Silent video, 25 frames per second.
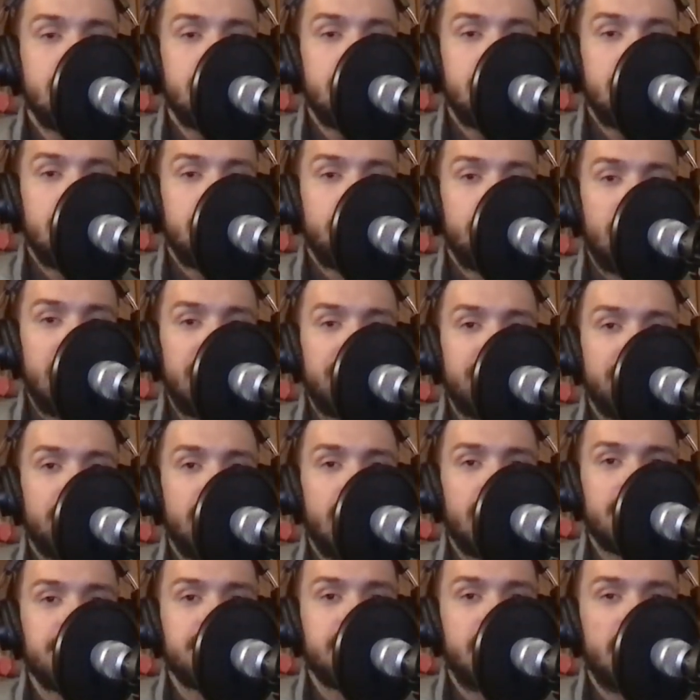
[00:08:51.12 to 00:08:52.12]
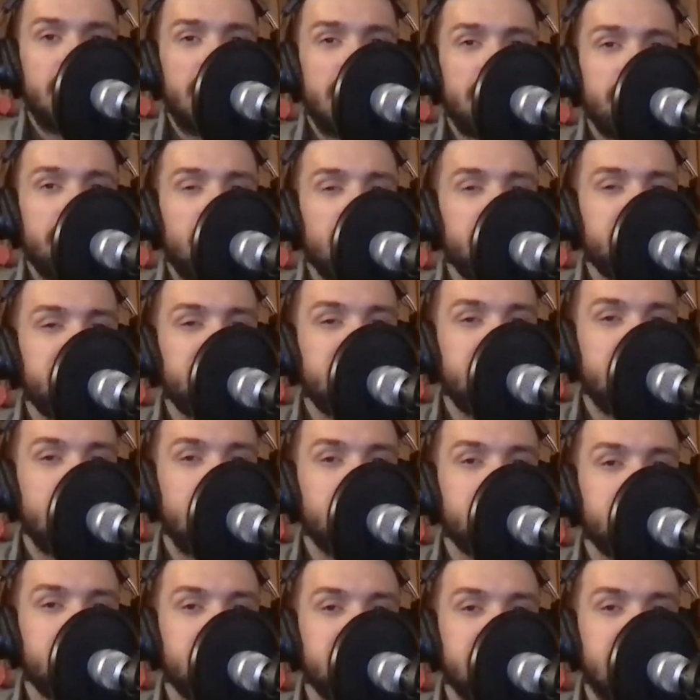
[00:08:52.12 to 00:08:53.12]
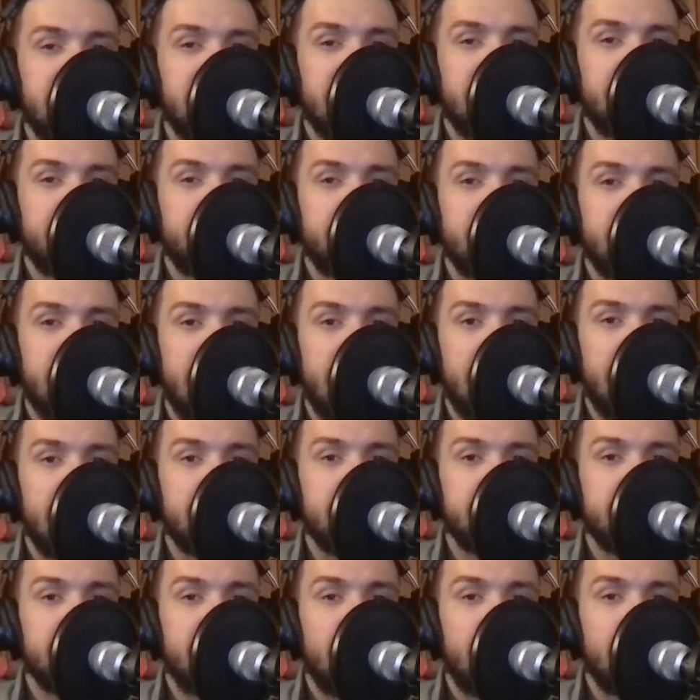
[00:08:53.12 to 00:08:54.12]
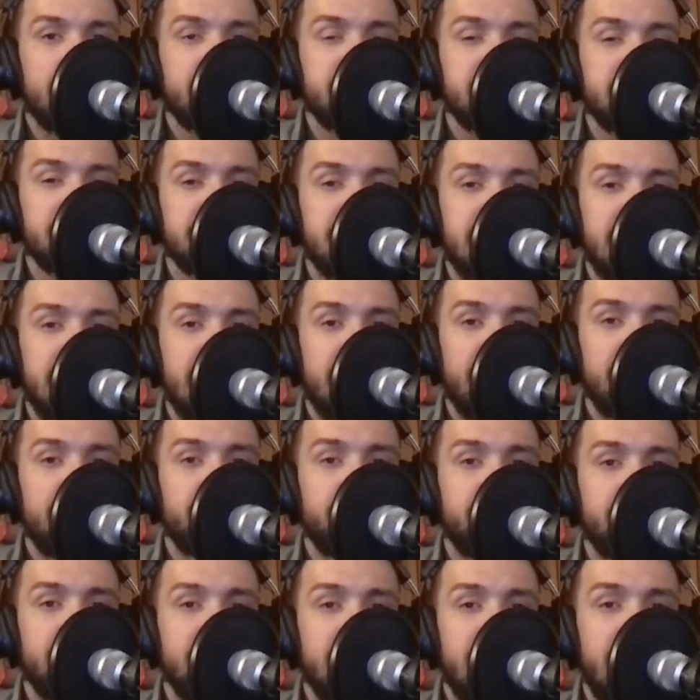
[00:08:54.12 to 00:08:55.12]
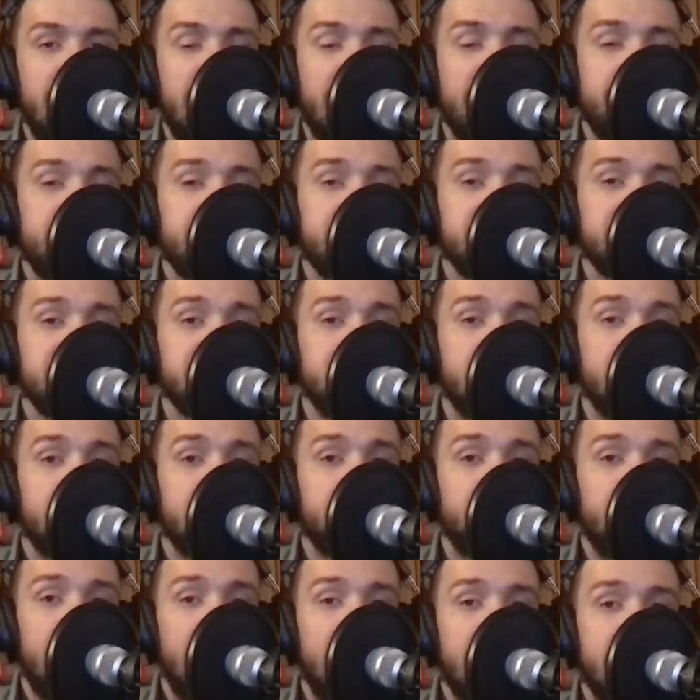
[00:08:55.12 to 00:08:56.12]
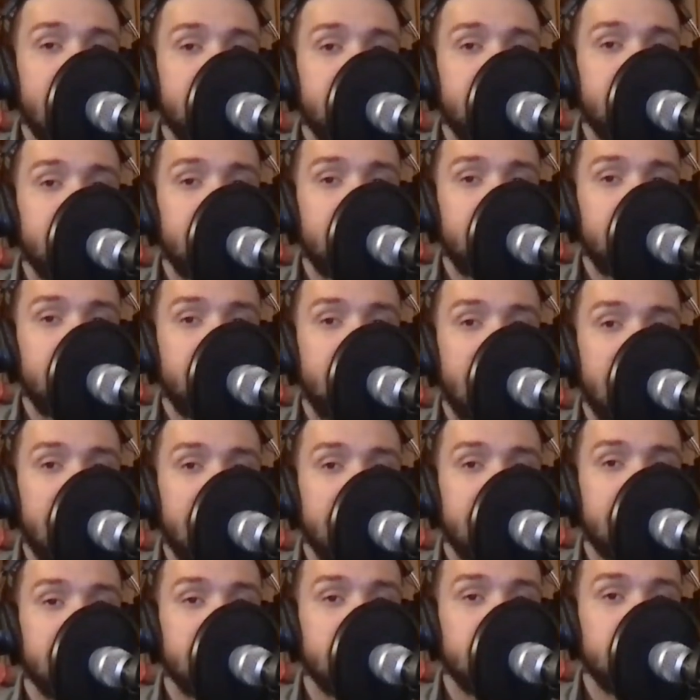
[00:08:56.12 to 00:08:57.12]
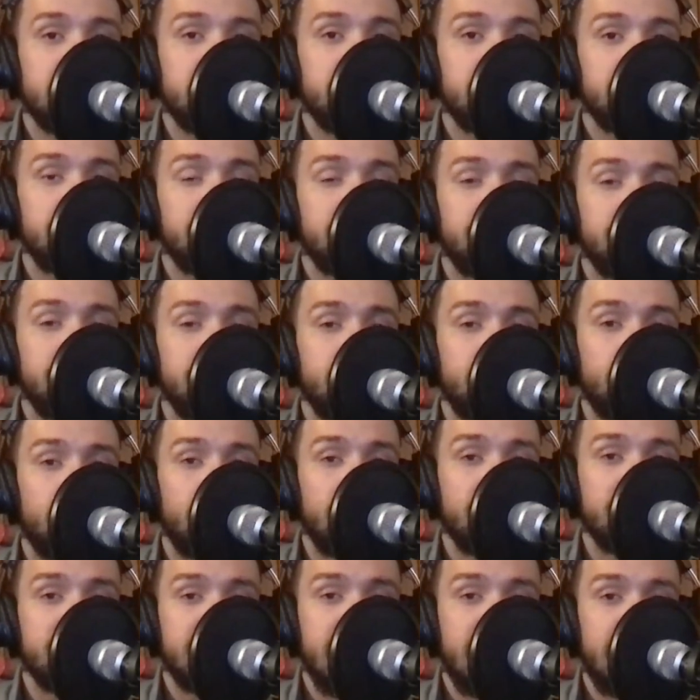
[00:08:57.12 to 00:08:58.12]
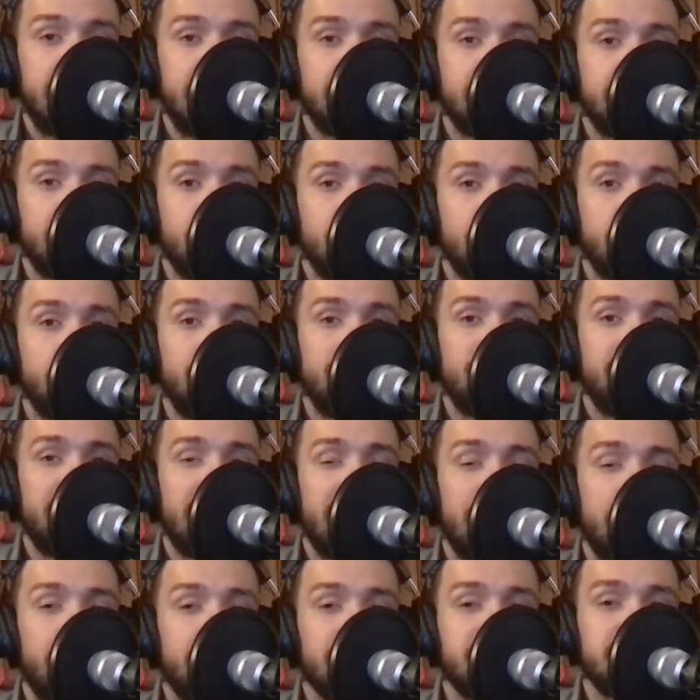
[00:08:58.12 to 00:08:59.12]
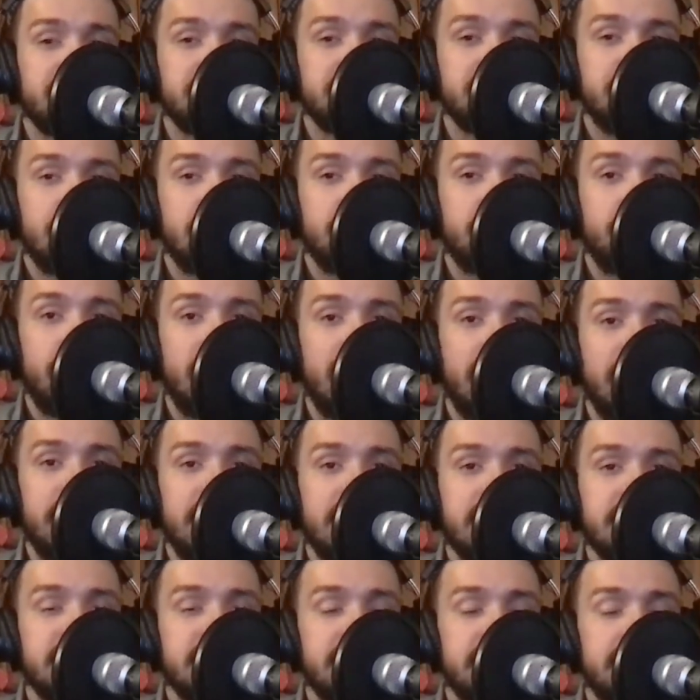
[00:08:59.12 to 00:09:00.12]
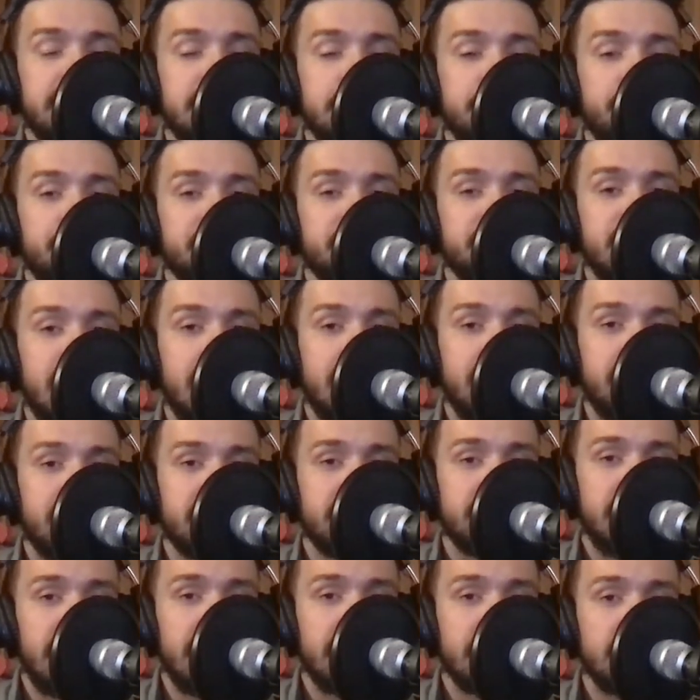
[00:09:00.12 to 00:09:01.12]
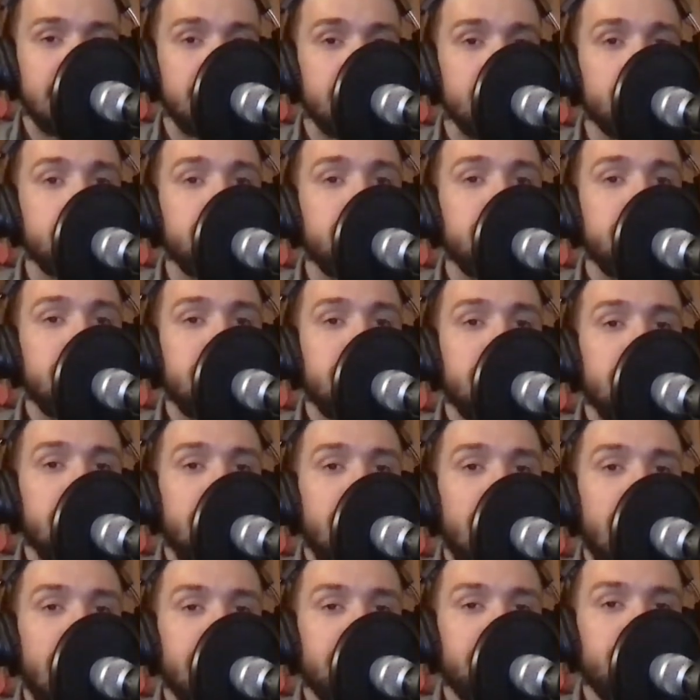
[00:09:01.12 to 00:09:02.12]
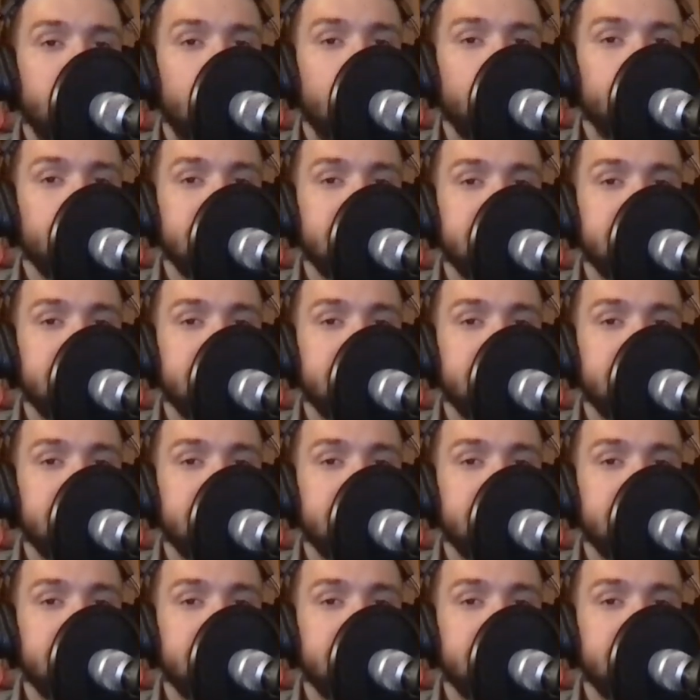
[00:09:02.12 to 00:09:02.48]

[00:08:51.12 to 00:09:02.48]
My thoughts are most of the coaches that have been hired in the offseason I have been stunned by. That include the New Orleans hire. The only one that I wasn't stunned by is the Clippers hiring Ty Lue. I didn't believe